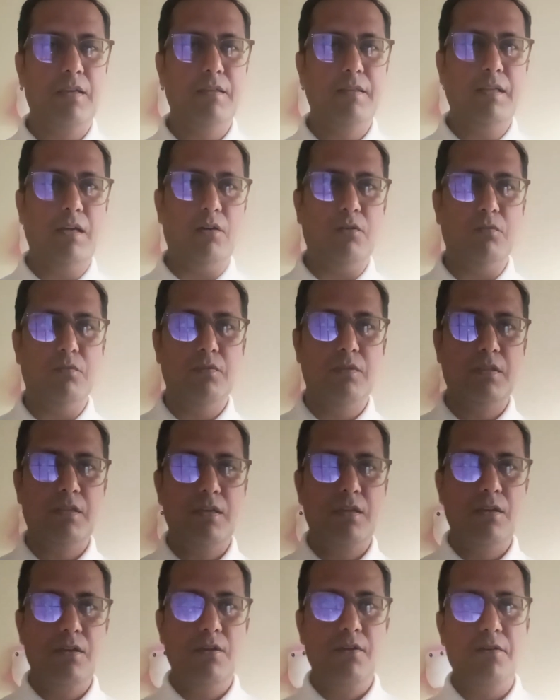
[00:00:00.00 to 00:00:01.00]
Now,
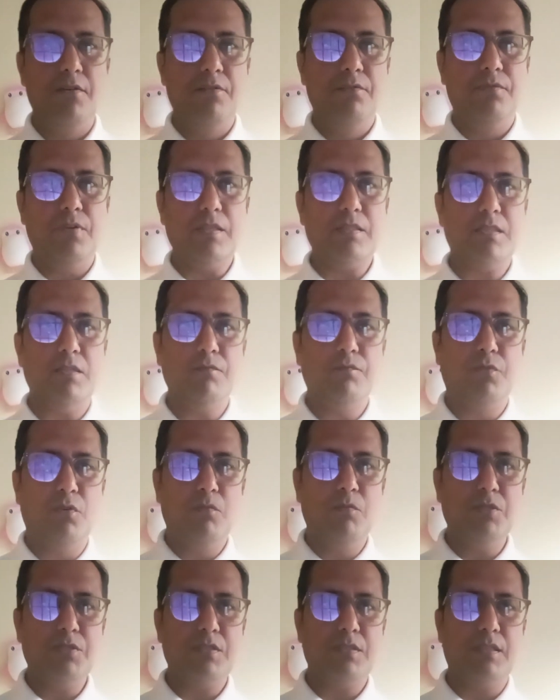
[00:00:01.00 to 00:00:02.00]
first and
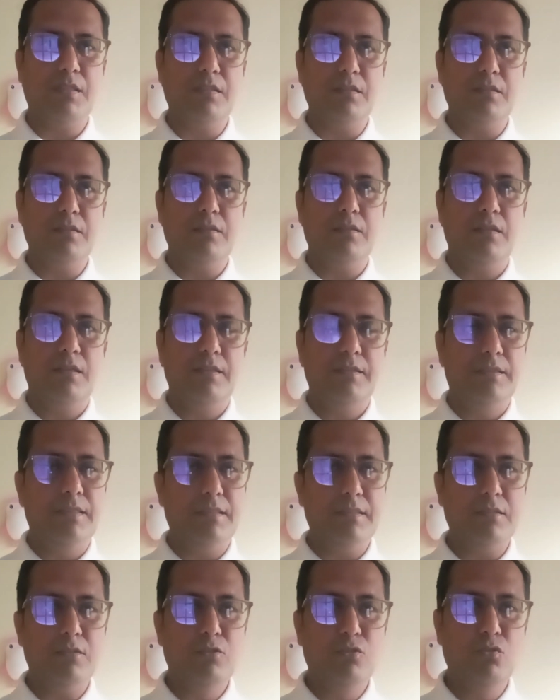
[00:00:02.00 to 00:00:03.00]
foremost thing, there
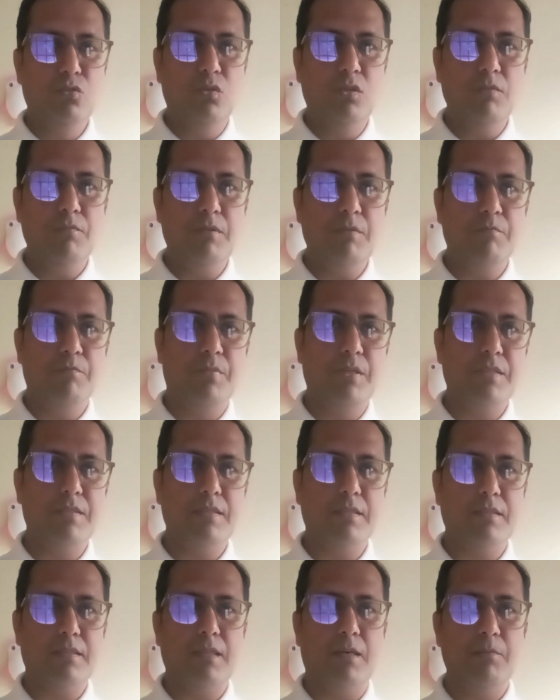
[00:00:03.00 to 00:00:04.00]
is no even
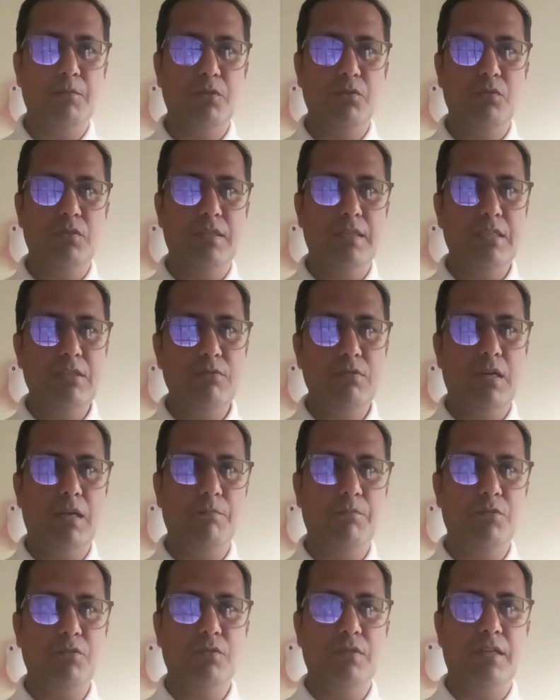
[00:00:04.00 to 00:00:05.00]
basic thumb rule. You
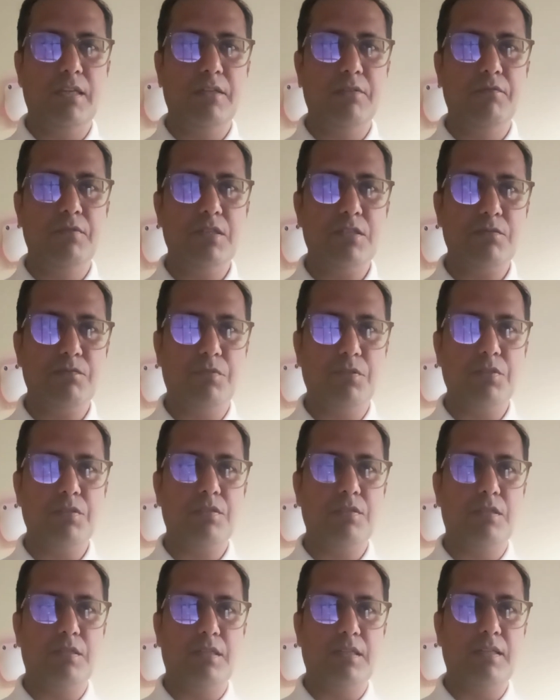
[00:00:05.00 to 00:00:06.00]
have to invest for
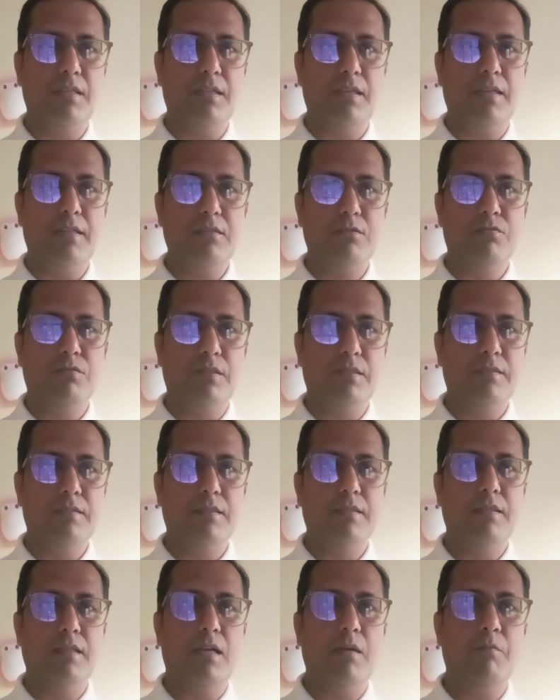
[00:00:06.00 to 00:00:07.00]
certain
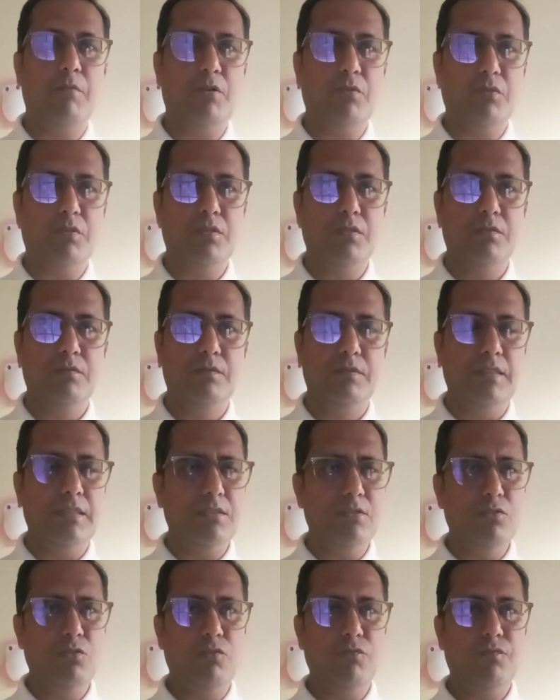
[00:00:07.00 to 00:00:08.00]
XYZ amount. There
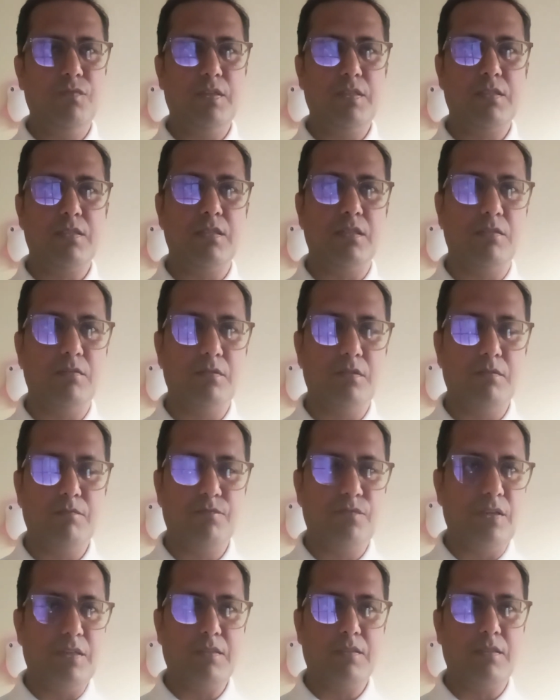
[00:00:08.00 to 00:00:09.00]
is no fixed
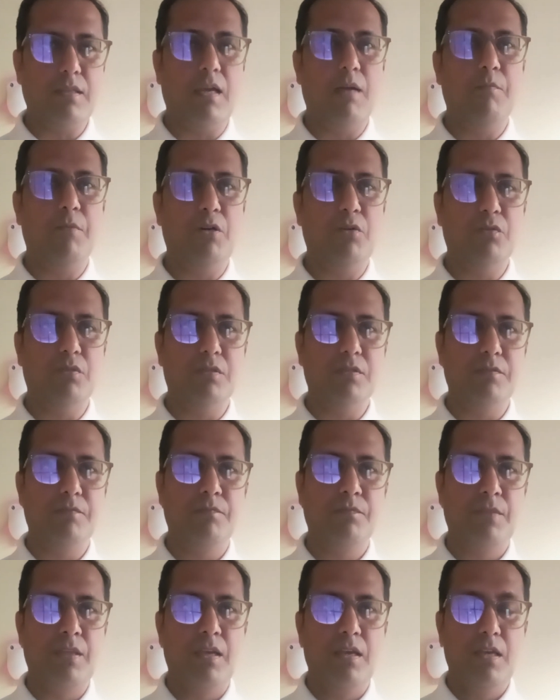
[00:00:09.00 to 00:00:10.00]
amount.
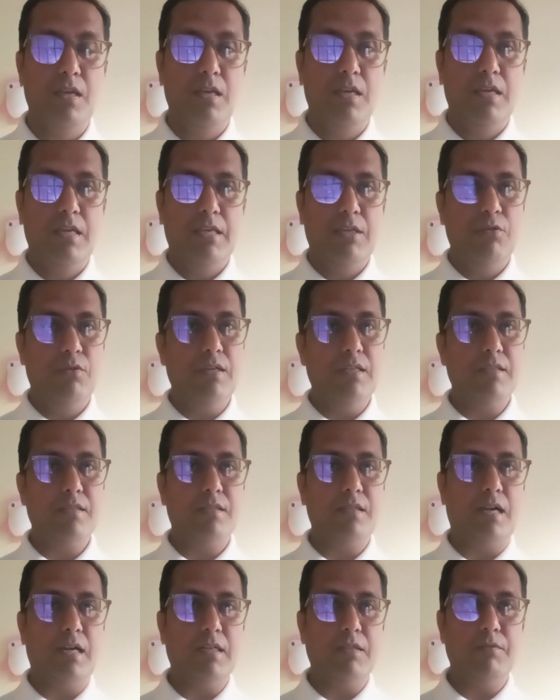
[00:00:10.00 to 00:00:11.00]
You can
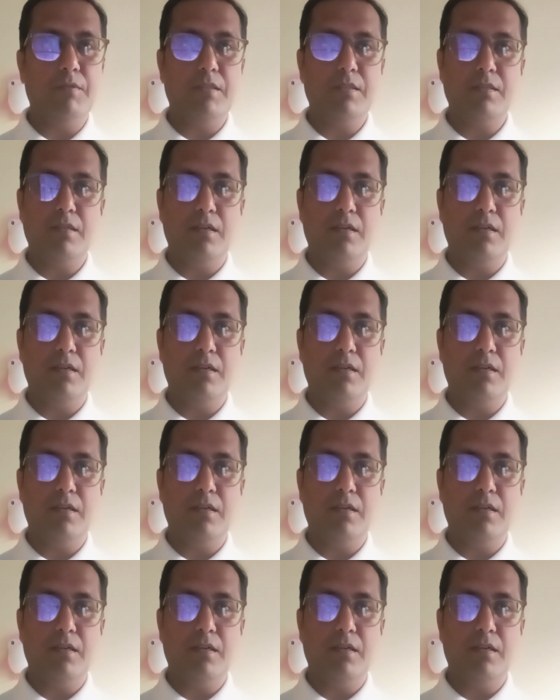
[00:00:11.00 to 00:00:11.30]
start even